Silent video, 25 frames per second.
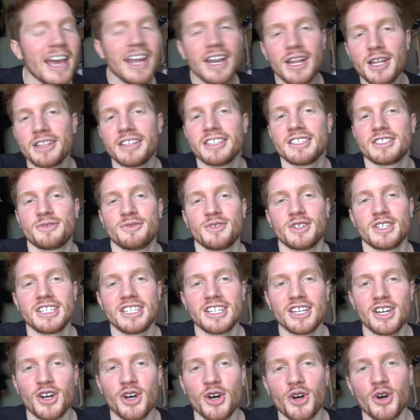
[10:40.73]
Edit this
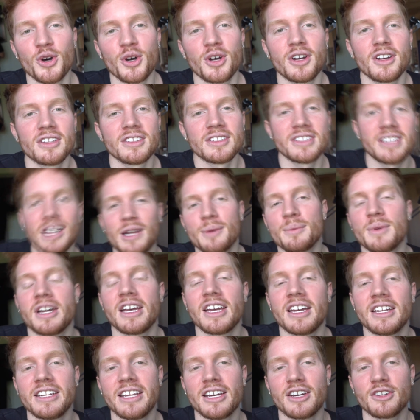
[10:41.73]
video, then I'm gonna
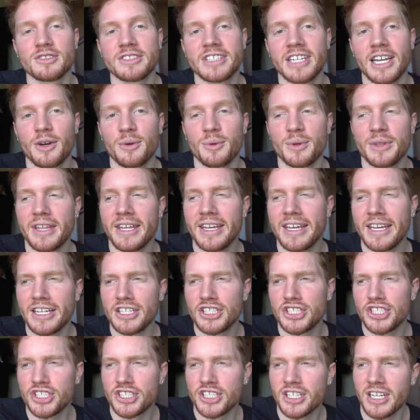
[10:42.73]
head downtown with
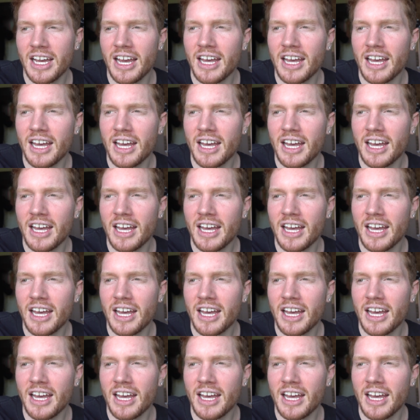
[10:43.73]
Hitch.